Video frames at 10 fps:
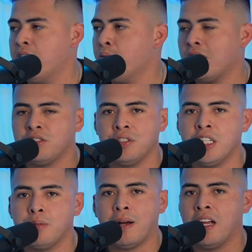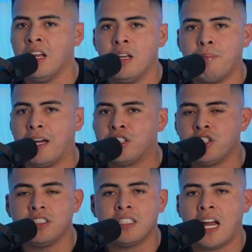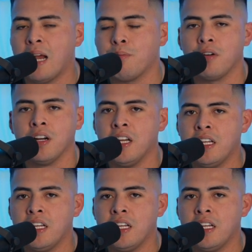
he wants you here by a certain time, or